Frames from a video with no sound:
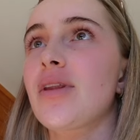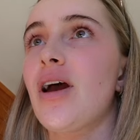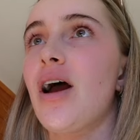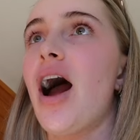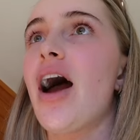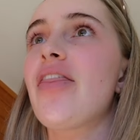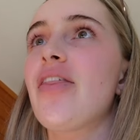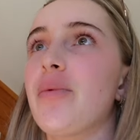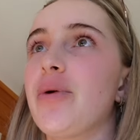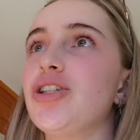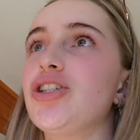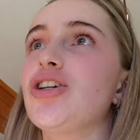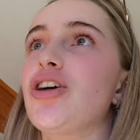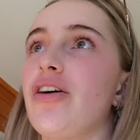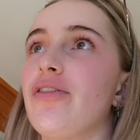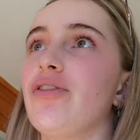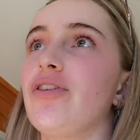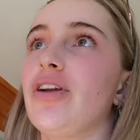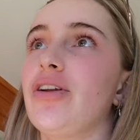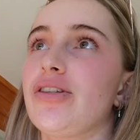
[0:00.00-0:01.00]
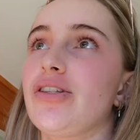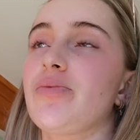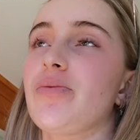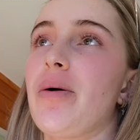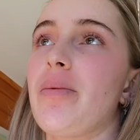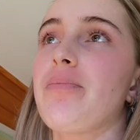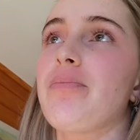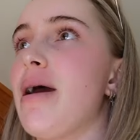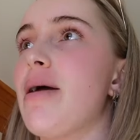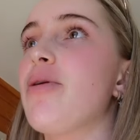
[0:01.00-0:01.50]
just... I think we should go for a little
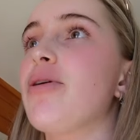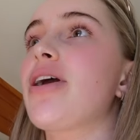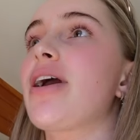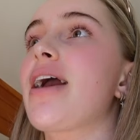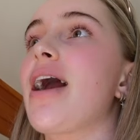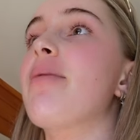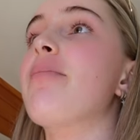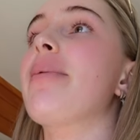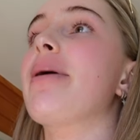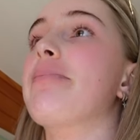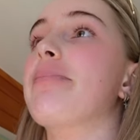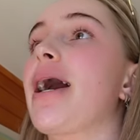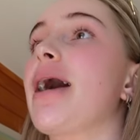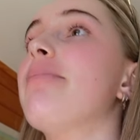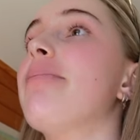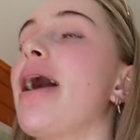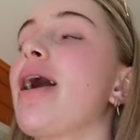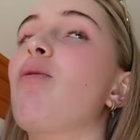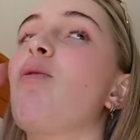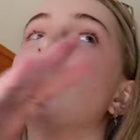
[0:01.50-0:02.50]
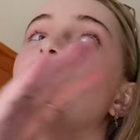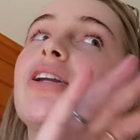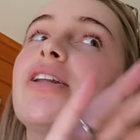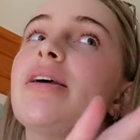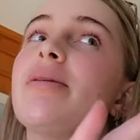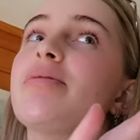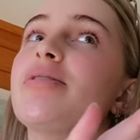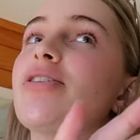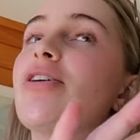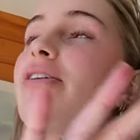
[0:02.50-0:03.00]
swim. Maybe like, we could come back, come back, watch
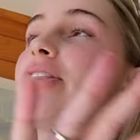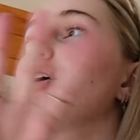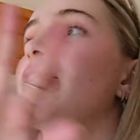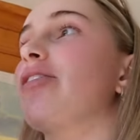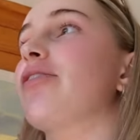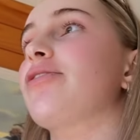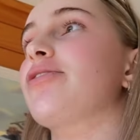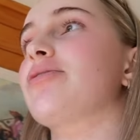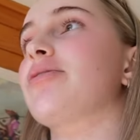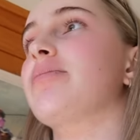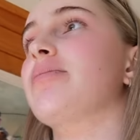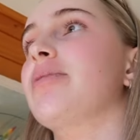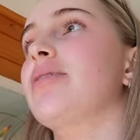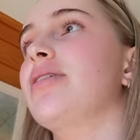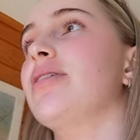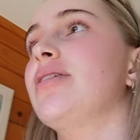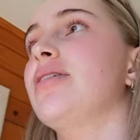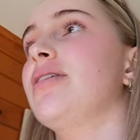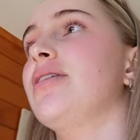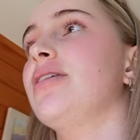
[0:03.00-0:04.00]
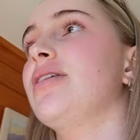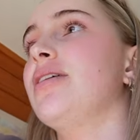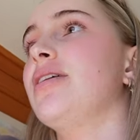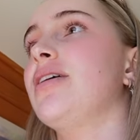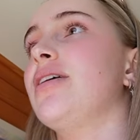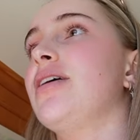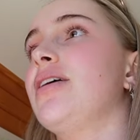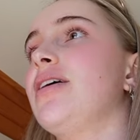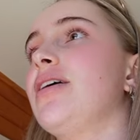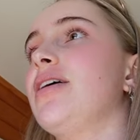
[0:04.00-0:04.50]
another episode like and then go for a swim. Peak hotness is
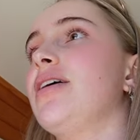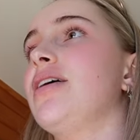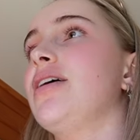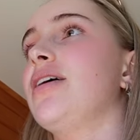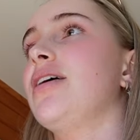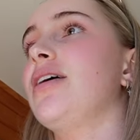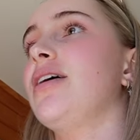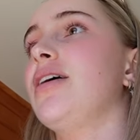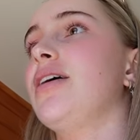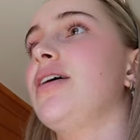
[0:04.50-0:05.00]
like two, three.